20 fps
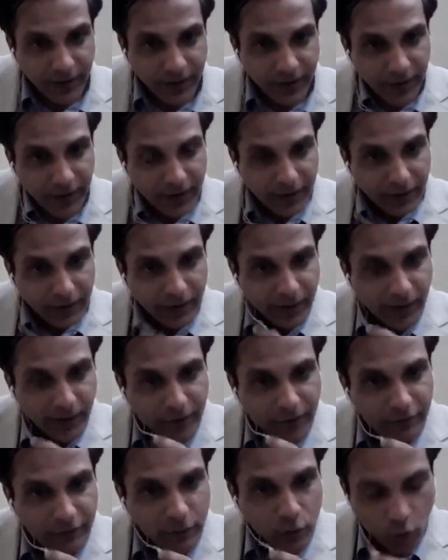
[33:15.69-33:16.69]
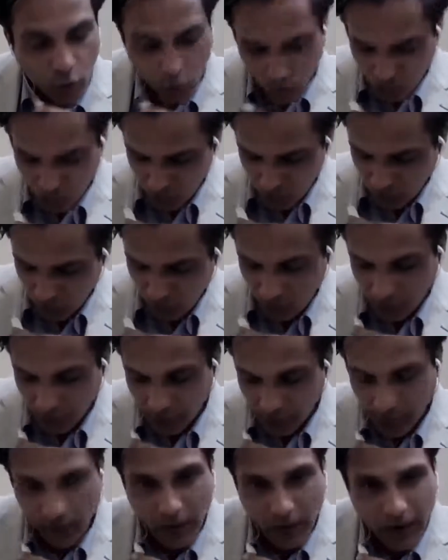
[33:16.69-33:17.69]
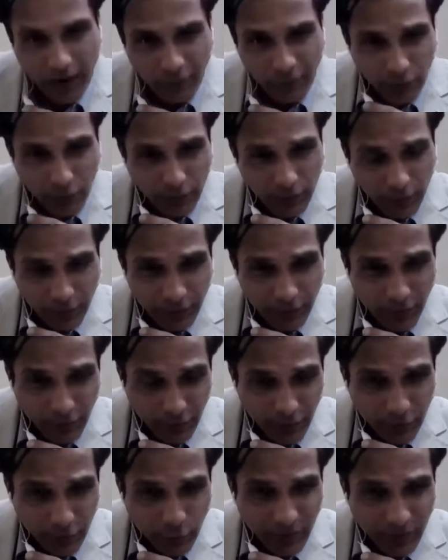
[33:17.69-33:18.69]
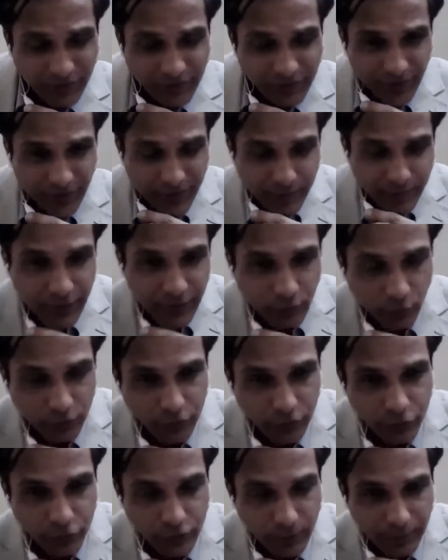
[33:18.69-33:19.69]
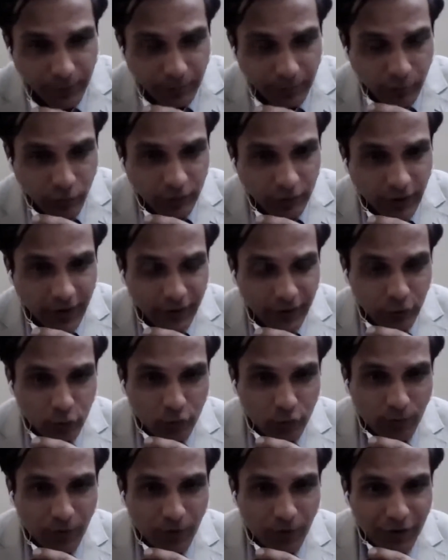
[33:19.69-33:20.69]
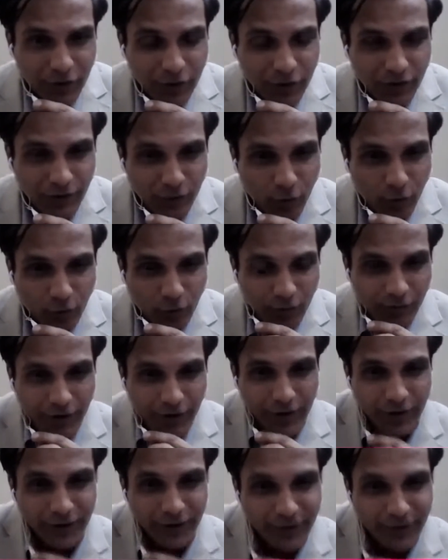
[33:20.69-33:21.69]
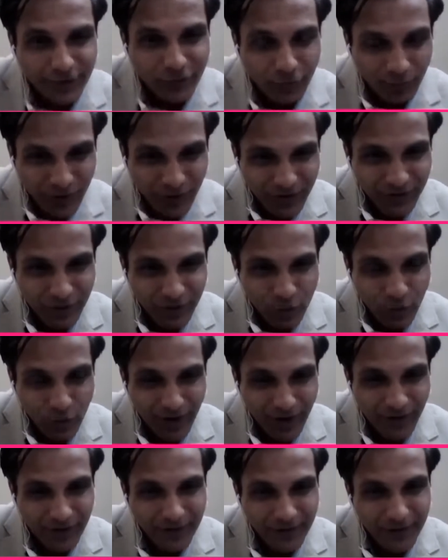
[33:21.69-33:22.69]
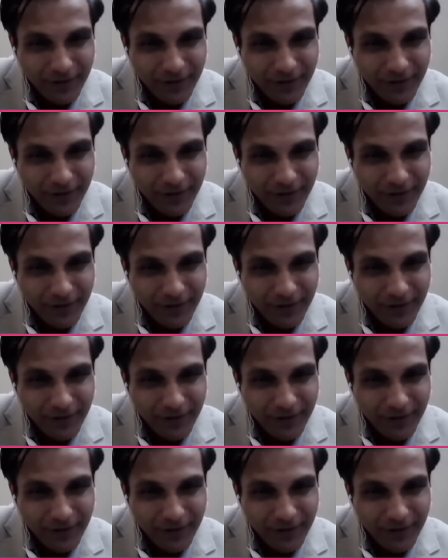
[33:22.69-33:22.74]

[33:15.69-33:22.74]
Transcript: I have a go? Or I would request anybody wants to jump in because I took my turn already. So please go ahead.